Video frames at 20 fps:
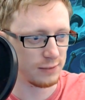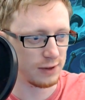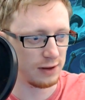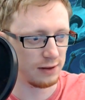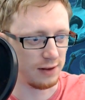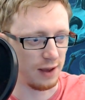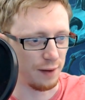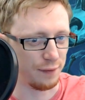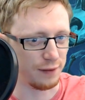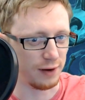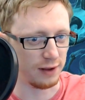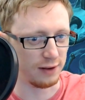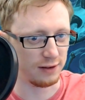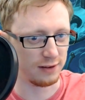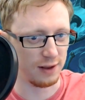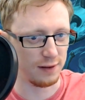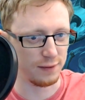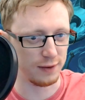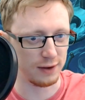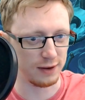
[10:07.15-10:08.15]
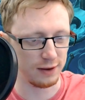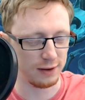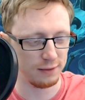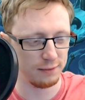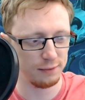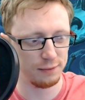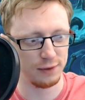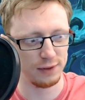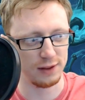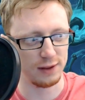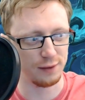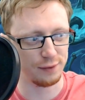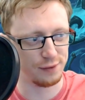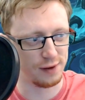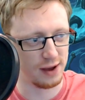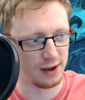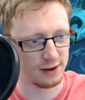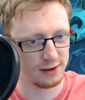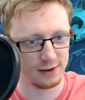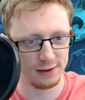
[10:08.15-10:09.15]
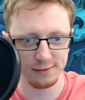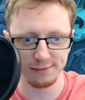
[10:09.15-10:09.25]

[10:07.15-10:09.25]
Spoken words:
Death Knights, I think, for the effect.